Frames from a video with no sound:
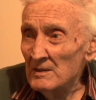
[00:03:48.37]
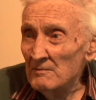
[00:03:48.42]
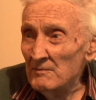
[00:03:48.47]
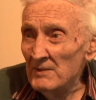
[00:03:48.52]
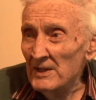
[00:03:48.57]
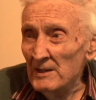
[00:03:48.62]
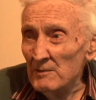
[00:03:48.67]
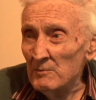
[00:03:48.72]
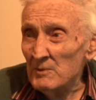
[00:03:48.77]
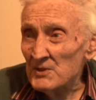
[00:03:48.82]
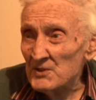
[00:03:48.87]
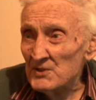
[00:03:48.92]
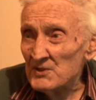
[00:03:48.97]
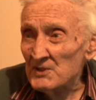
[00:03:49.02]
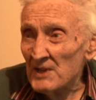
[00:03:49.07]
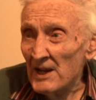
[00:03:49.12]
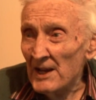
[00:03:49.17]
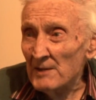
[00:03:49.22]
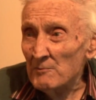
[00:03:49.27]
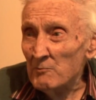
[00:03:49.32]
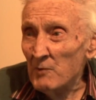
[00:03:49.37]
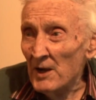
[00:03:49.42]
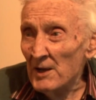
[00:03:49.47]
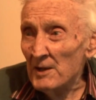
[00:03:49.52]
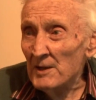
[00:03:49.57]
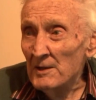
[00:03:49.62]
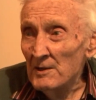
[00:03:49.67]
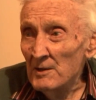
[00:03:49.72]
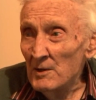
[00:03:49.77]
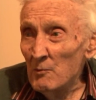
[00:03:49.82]
It really was sad.
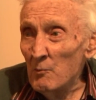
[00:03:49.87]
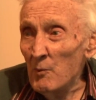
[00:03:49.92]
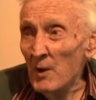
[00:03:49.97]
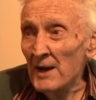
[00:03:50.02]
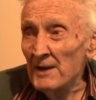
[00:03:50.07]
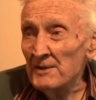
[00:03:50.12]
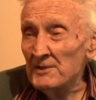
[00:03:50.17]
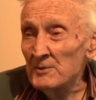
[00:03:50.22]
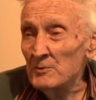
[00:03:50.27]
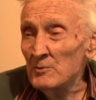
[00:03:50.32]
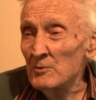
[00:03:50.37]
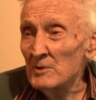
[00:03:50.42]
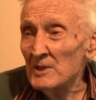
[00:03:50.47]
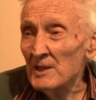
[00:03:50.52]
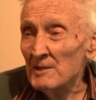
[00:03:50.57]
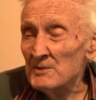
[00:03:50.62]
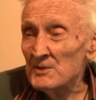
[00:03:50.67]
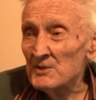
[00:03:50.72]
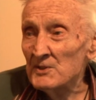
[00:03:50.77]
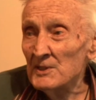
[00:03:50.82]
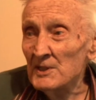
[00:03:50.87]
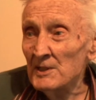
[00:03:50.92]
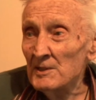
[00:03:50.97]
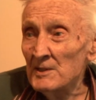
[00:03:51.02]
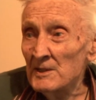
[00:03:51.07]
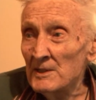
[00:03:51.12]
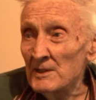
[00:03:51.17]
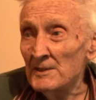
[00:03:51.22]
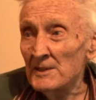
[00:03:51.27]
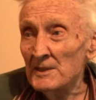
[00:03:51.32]
Why do all that silly
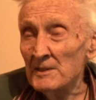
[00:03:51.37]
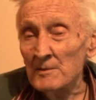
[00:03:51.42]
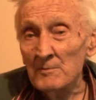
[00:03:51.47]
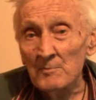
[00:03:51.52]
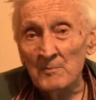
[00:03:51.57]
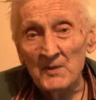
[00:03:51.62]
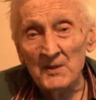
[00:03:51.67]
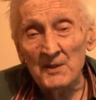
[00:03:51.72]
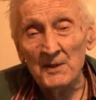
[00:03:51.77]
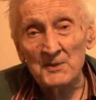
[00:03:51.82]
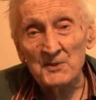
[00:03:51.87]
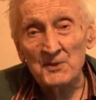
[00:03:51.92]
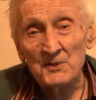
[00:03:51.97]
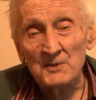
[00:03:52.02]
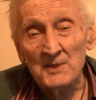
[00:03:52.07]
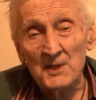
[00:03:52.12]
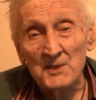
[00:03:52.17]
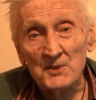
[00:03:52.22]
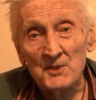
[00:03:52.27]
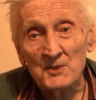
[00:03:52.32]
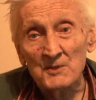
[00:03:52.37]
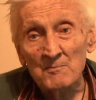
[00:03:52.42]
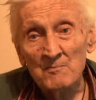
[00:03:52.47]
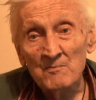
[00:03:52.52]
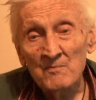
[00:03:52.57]
killing in the desert?